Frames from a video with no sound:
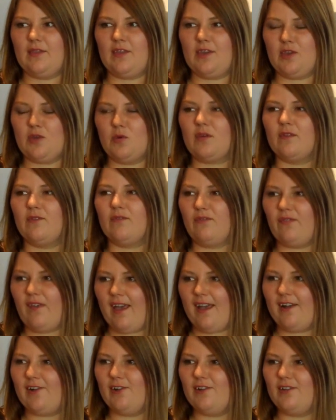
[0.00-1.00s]
That you can
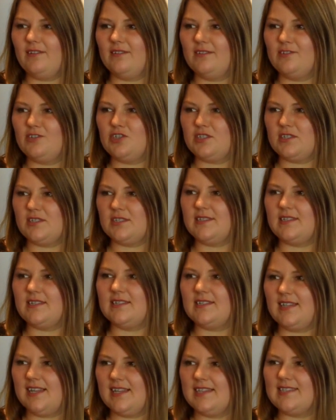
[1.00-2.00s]
fail just as
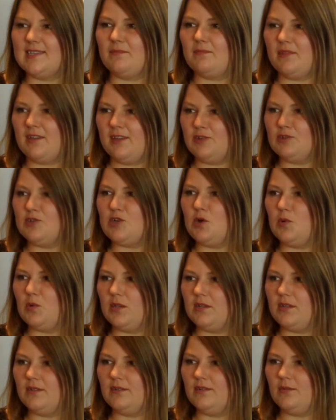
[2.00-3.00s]
easily. It's something you don't
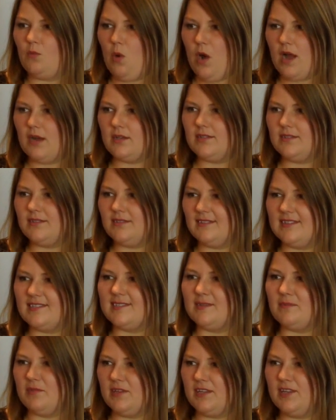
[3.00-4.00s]
want is
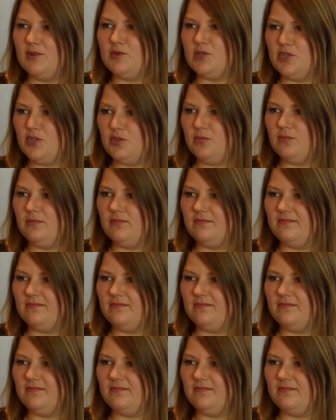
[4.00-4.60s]
something you do.